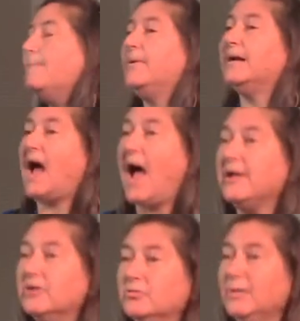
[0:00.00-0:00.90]
but
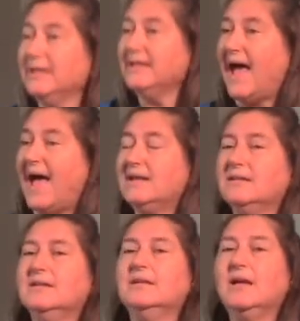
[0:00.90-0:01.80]
I could win
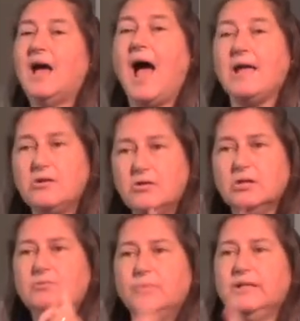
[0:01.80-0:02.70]
that. I
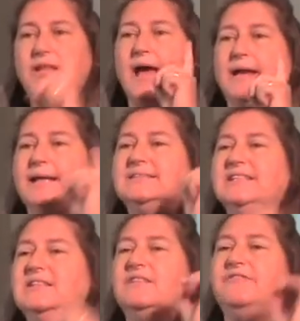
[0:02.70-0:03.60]
could win that. It's
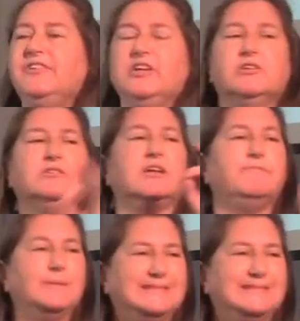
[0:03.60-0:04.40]
in the field of